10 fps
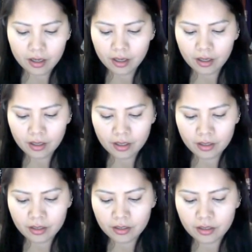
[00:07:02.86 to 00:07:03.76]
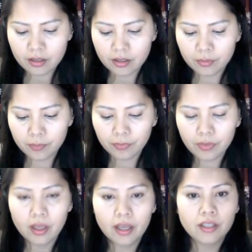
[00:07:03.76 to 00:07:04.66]
And
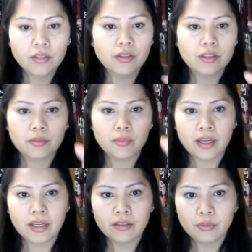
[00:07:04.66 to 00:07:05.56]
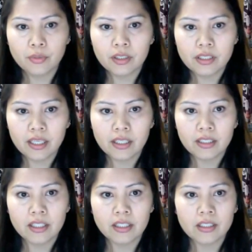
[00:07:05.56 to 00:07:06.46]
I use my Real
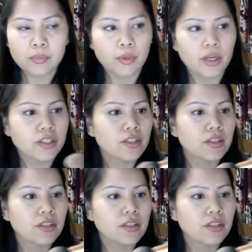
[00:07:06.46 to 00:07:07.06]
Techniques brush.